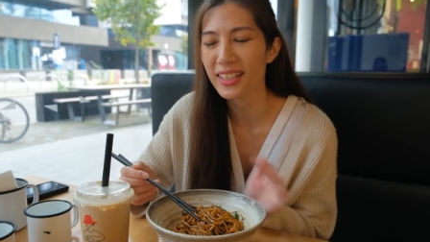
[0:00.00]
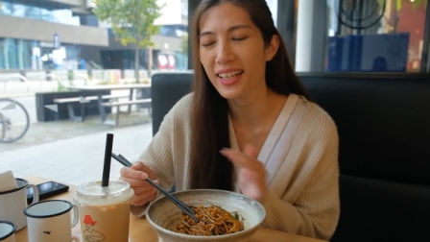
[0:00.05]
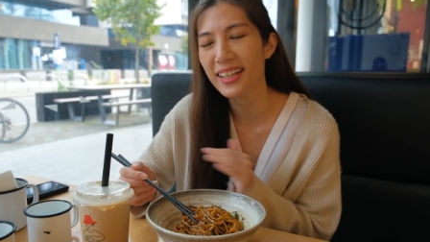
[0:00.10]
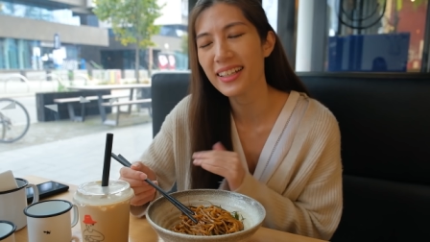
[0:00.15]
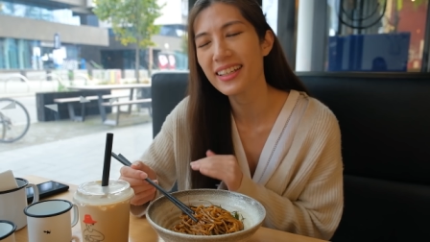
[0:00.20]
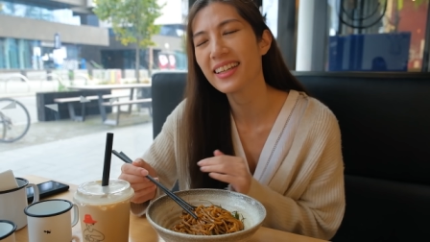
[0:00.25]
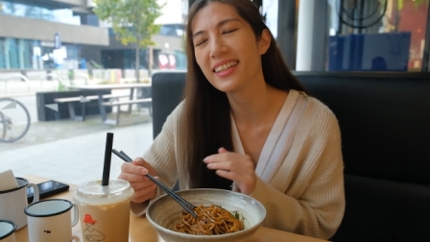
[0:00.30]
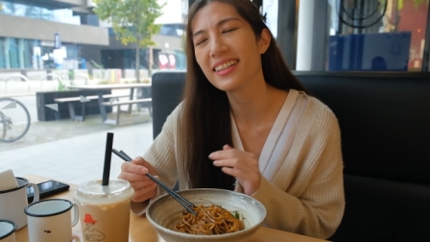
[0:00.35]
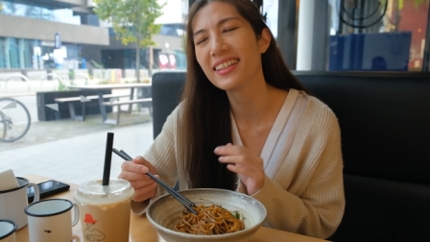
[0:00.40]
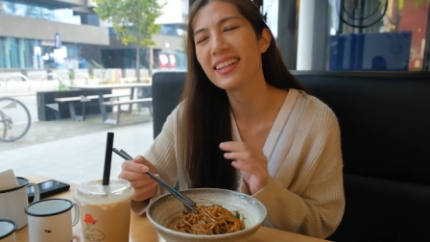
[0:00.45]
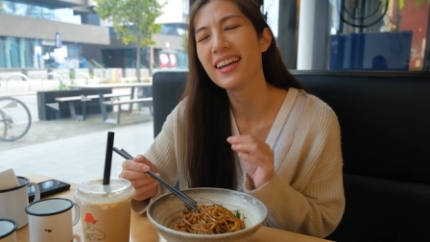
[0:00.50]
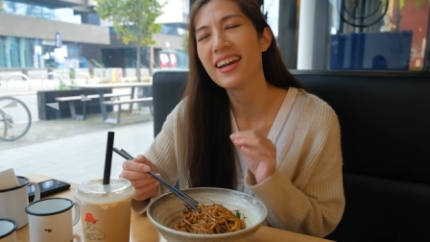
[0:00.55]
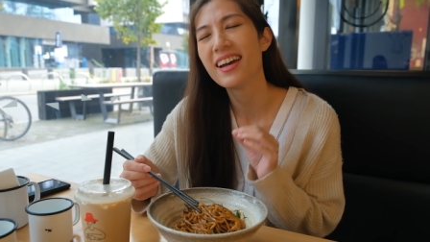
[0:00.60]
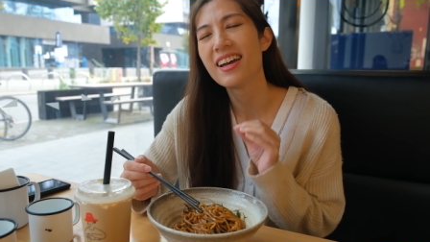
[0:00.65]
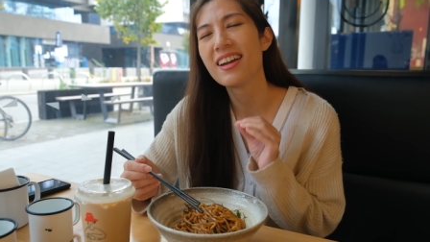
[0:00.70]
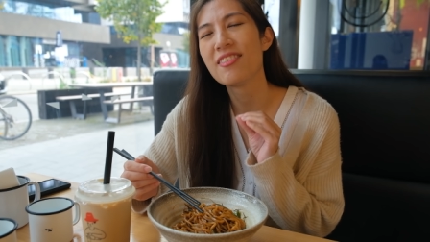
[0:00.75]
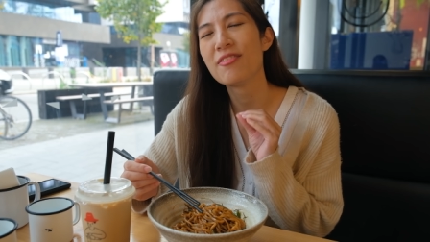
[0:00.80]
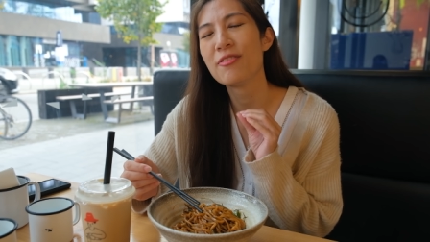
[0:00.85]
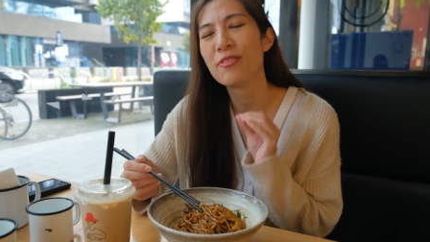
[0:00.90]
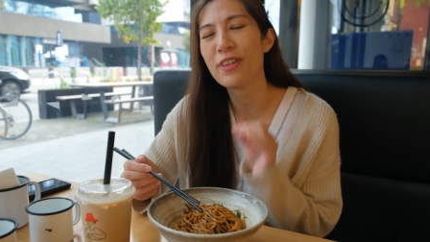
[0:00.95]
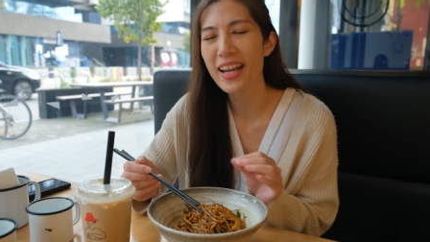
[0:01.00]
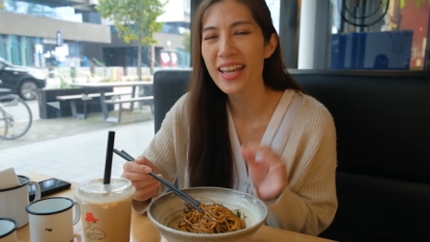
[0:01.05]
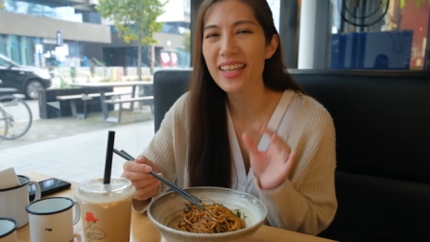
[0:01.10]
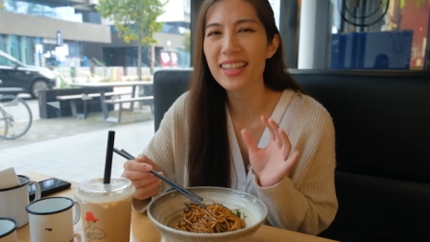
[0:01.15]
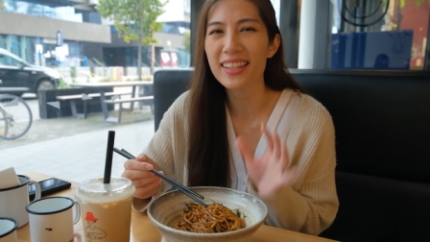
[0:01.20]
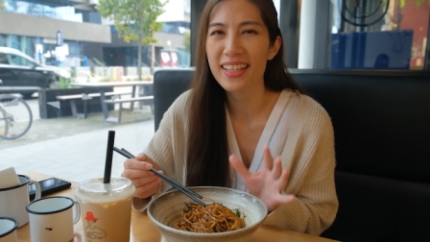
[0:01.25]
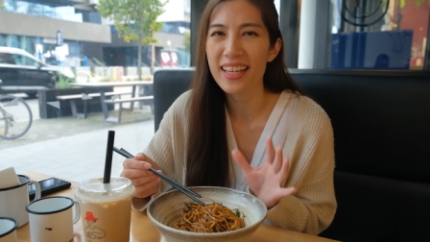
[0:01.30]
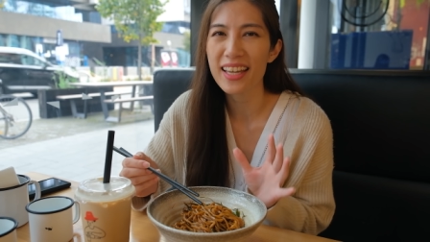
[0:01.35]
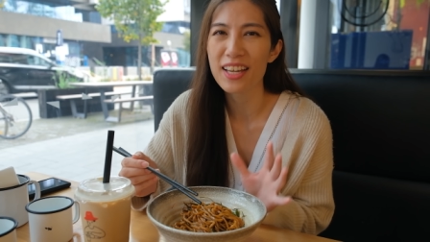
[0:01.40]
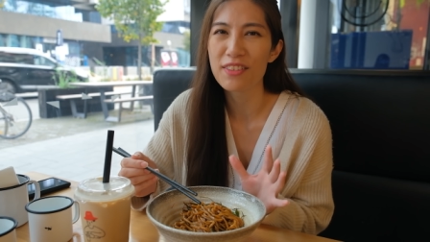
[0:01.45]
I can
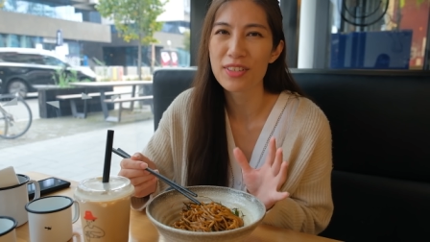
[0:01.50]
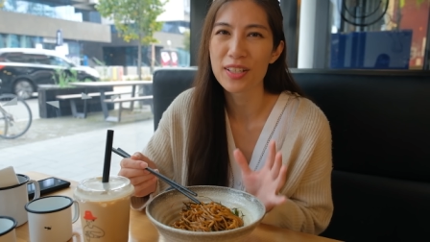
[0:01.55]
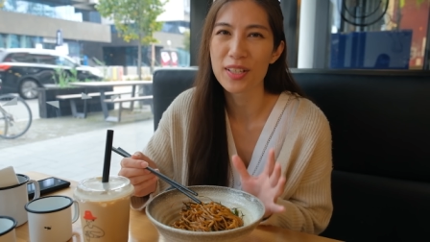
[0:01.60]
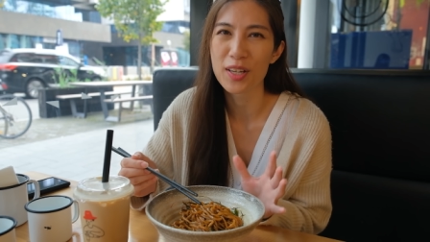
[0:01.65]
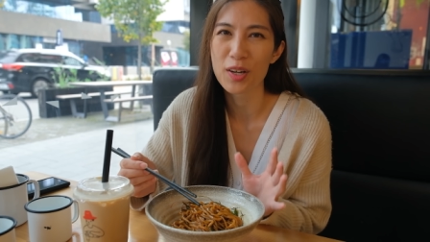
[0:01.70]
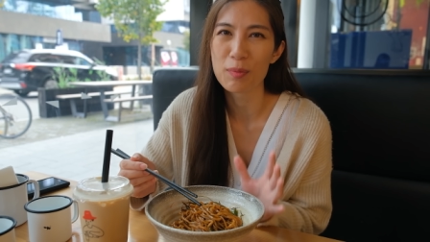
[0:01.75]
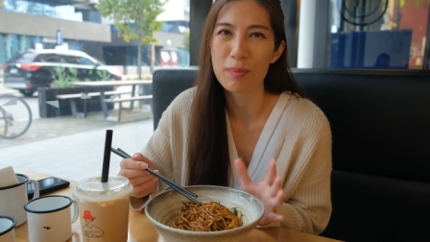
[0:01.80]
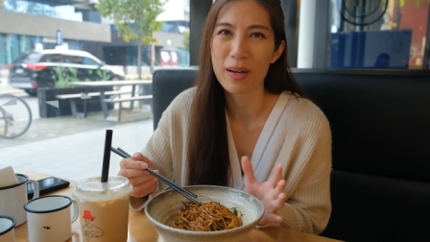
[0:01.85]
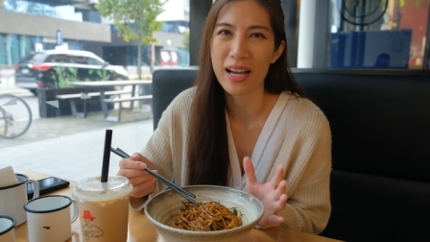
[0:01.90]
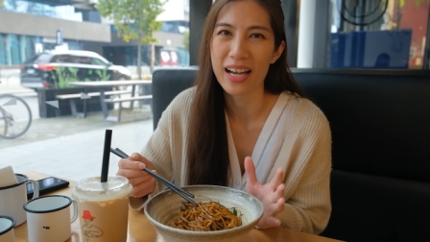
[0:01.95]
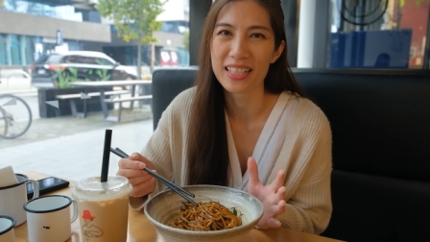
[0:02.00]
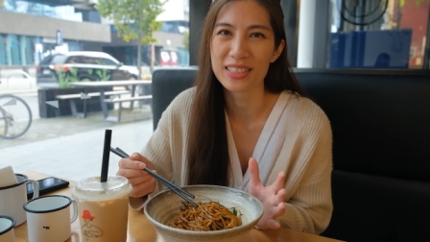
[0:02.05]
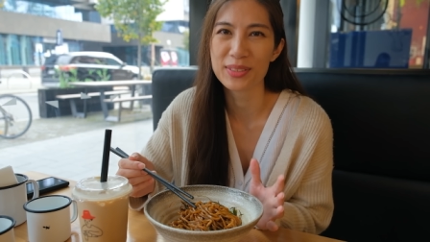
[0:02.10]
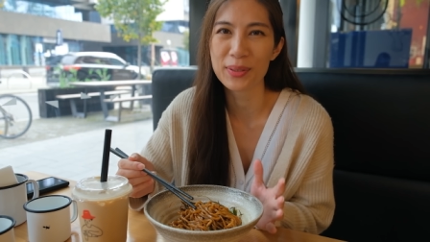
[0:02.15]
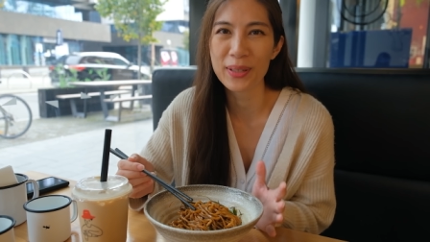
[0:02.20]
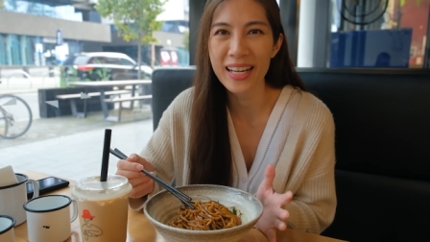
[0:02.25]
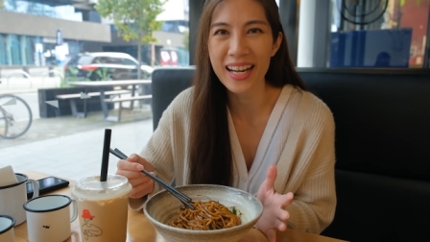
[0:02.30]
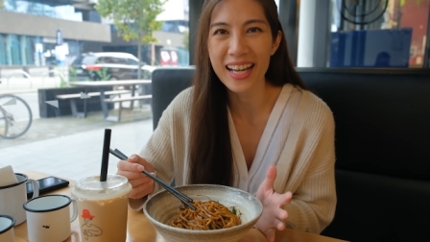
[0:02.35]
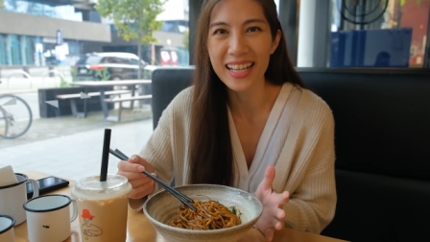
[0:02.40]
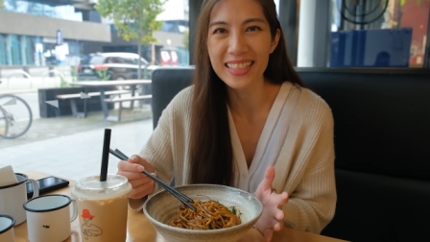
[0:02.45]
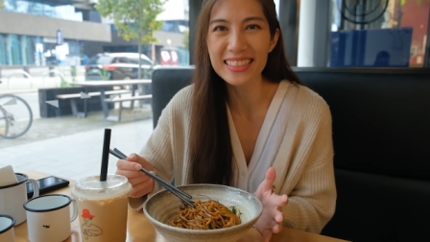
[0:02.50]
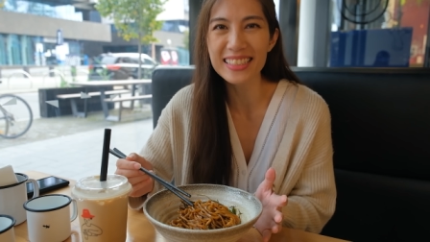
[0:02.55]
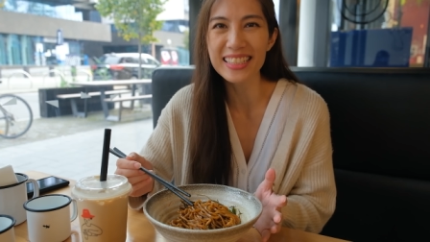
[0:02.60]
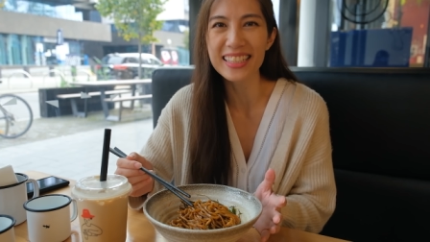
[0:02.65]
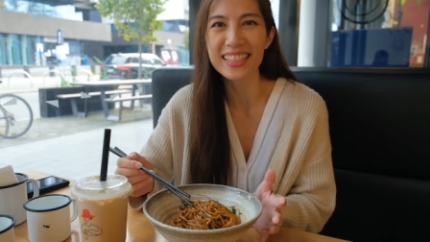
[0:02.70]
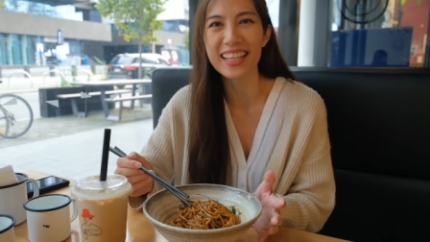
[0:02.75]
rarely ever go past when I see